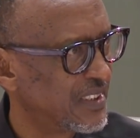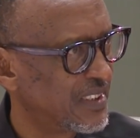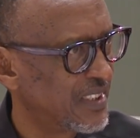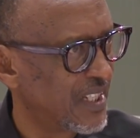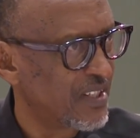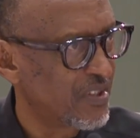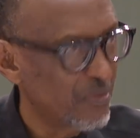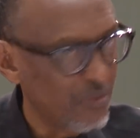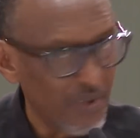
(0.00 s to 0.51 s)

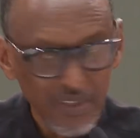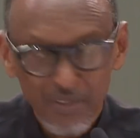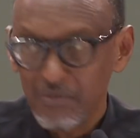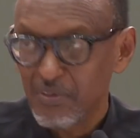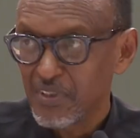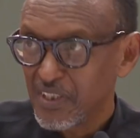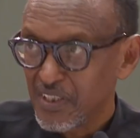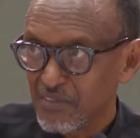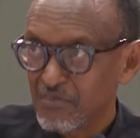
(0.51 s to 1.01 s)
That's what
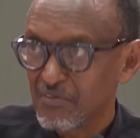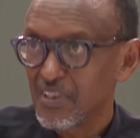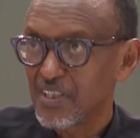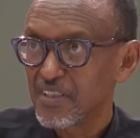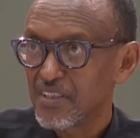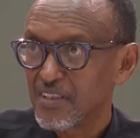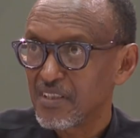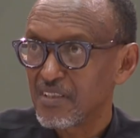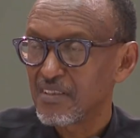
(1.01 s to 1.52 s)
will give
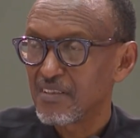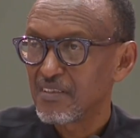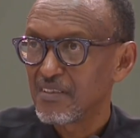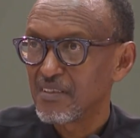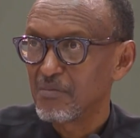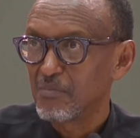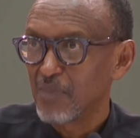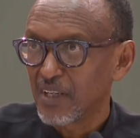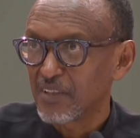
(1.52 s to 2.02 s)
us
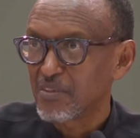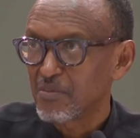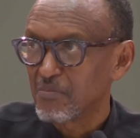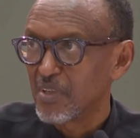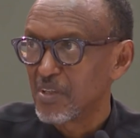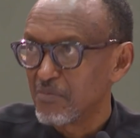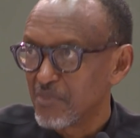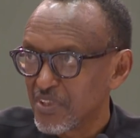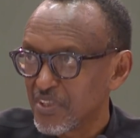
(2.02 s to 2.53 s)

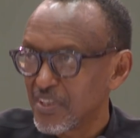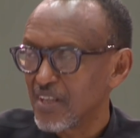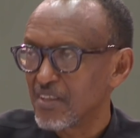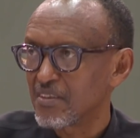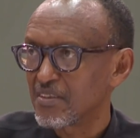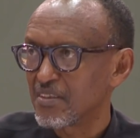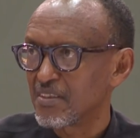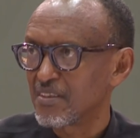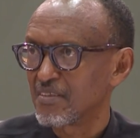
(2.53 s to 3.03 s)
maximum
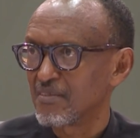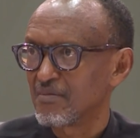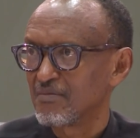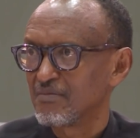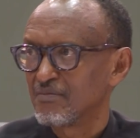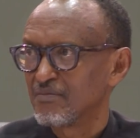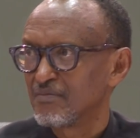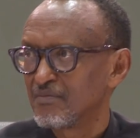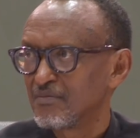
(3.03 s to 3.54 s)
results.
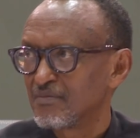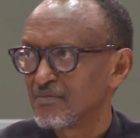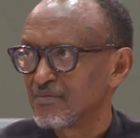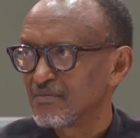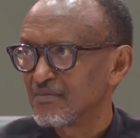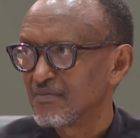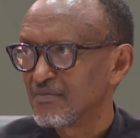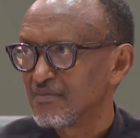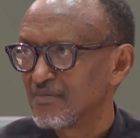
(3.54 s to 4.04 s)

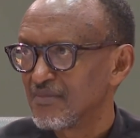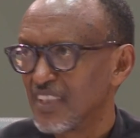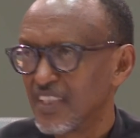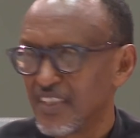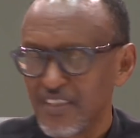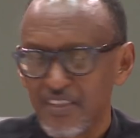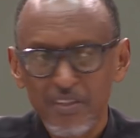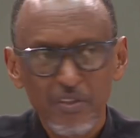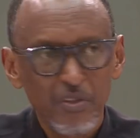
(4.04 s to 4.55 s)
There
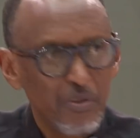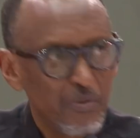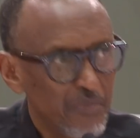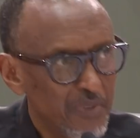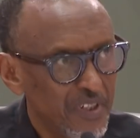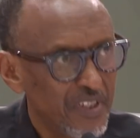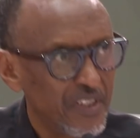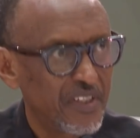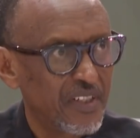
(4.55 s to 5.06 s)
is
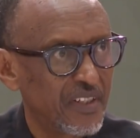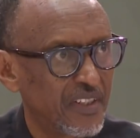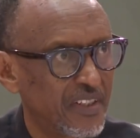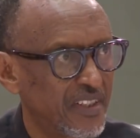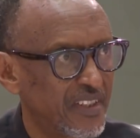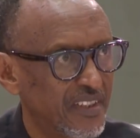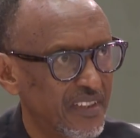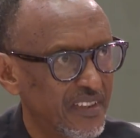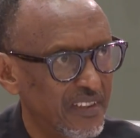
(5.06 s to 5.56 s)
humility
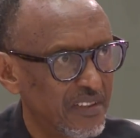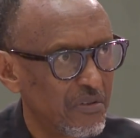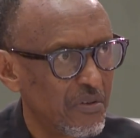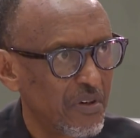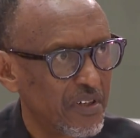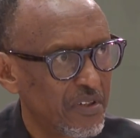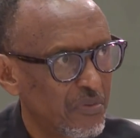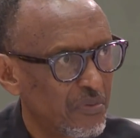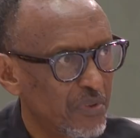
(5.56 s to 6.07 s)
in
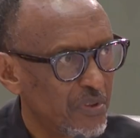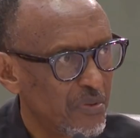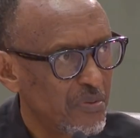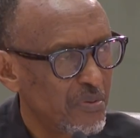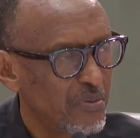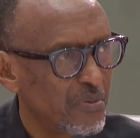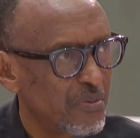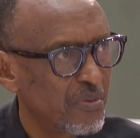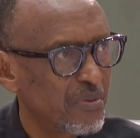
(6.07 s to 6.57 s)
what we
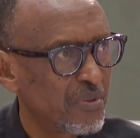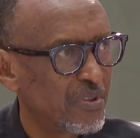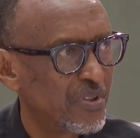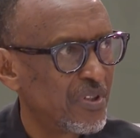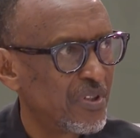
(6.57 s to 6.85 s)
do